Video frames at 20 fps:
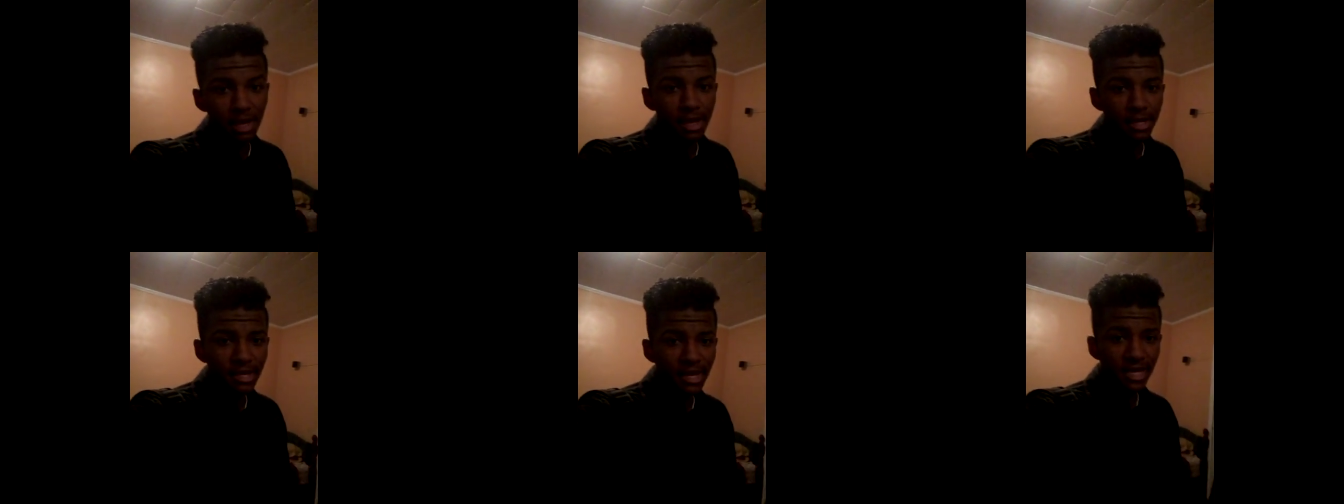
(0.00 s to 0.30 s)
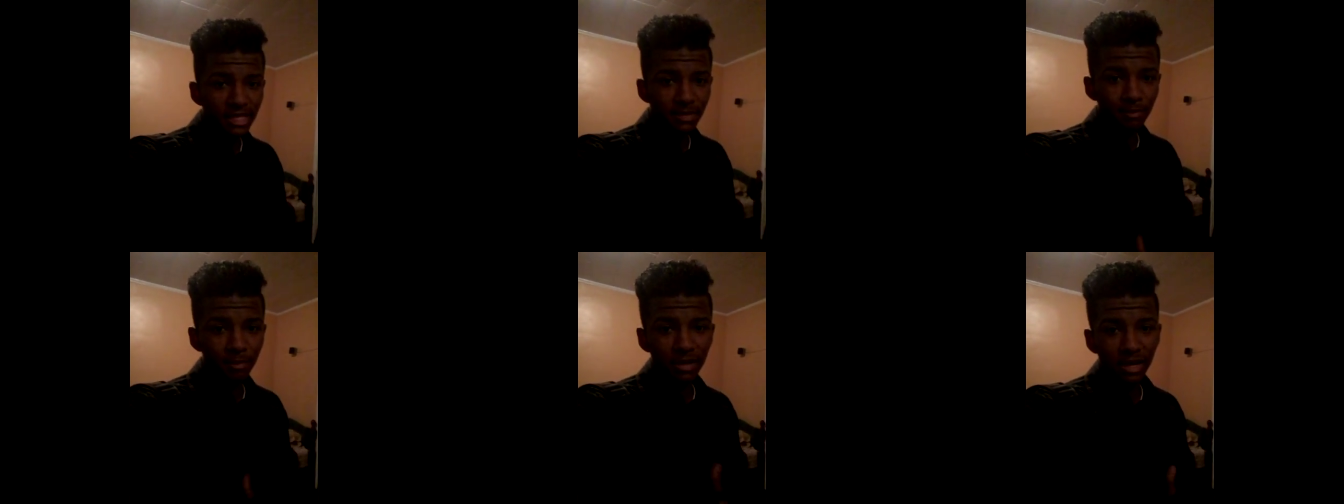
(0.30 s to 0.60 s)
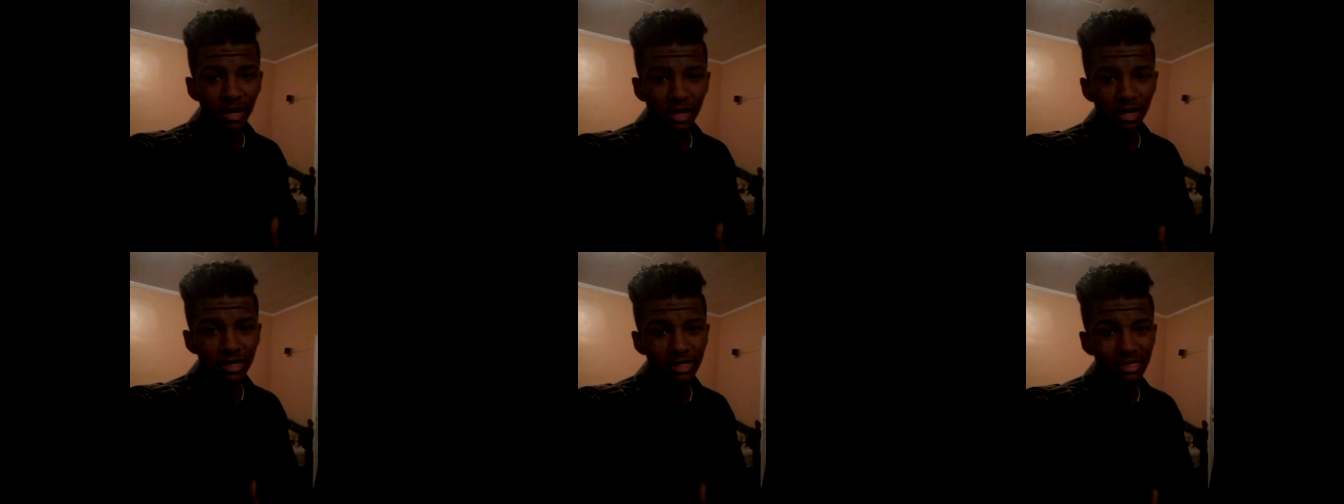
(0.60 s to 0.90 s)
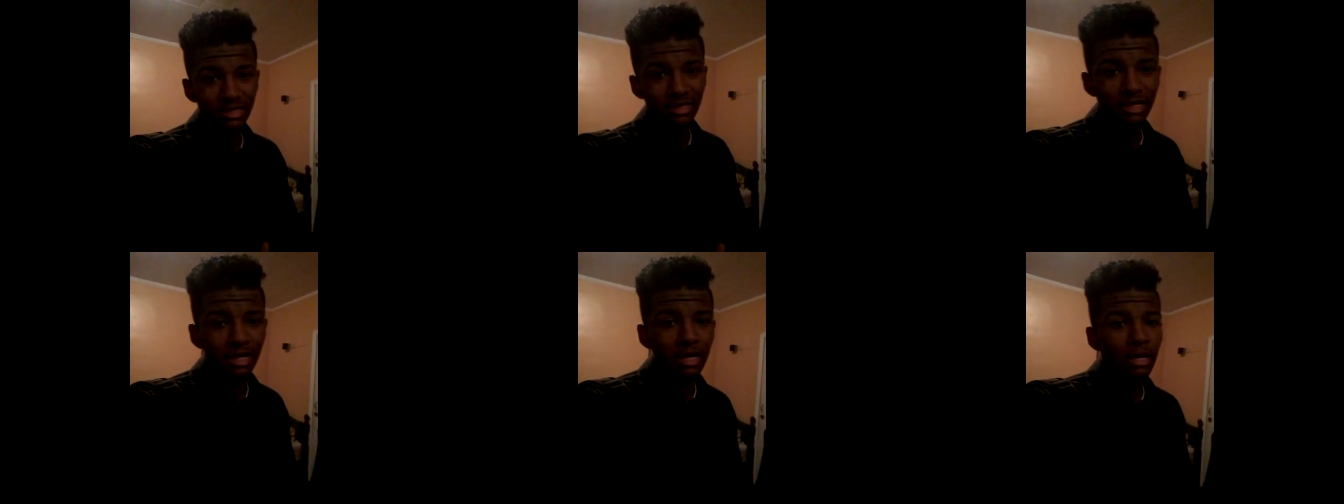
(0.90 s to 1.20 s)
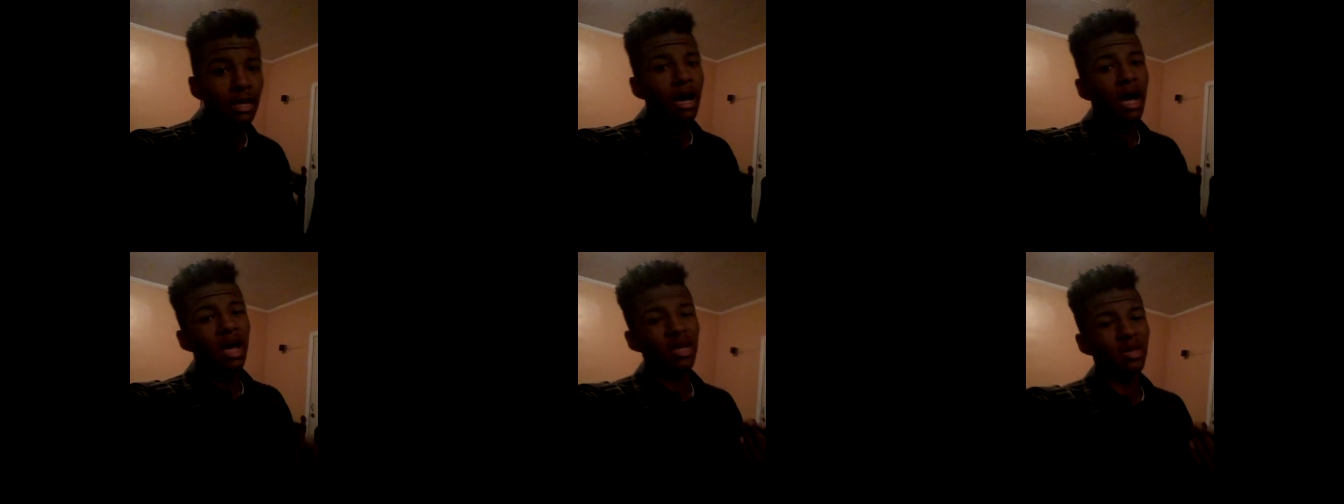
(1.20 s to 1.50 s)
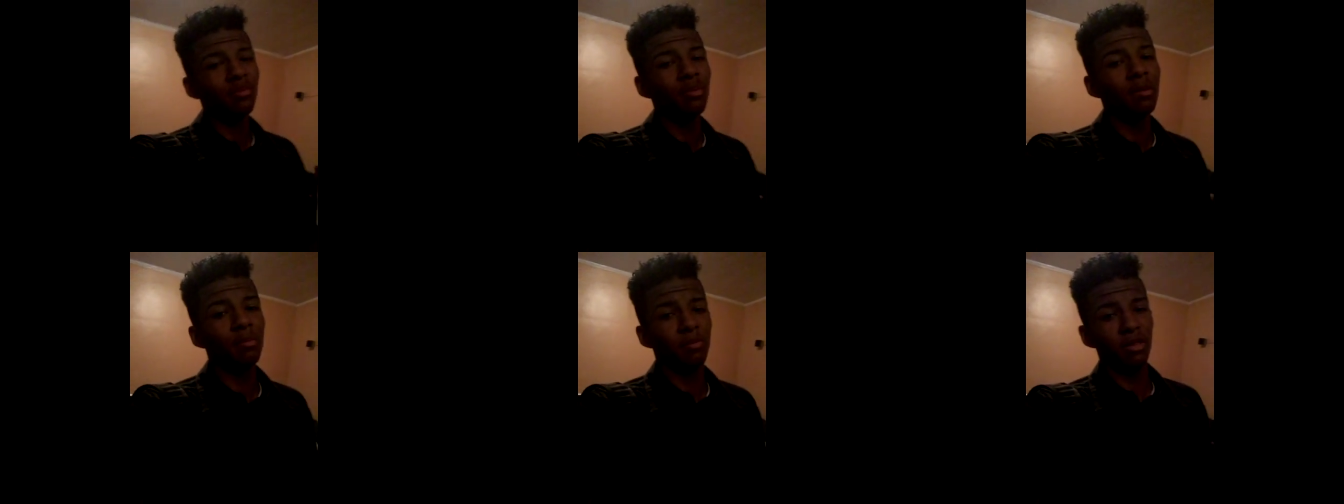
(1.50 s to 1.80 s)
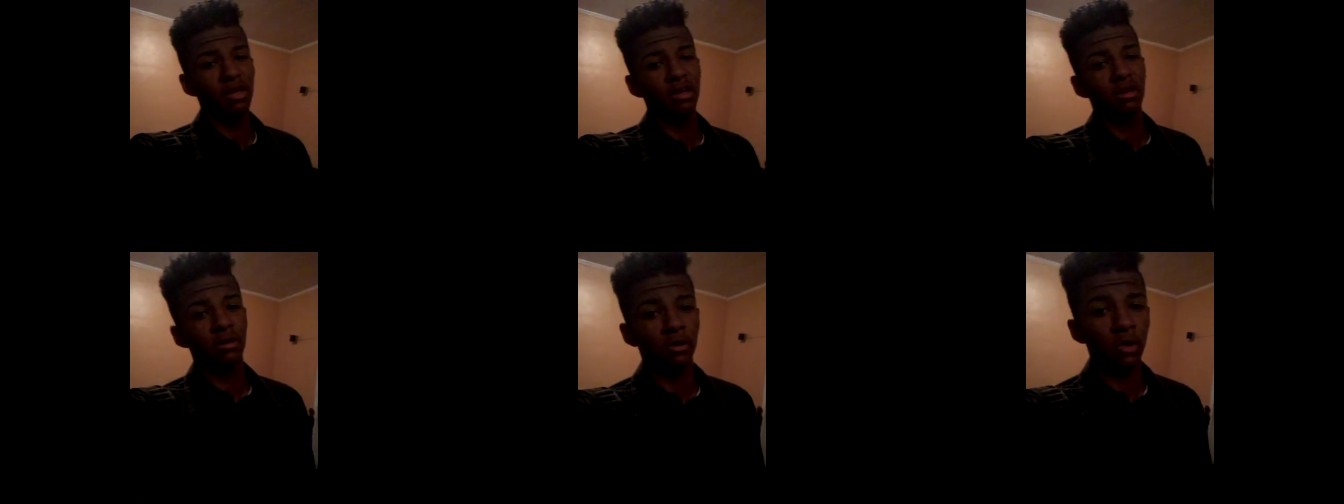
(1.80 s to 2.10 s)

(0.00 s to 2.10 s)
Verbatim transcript: last but not least I'm gonna be playing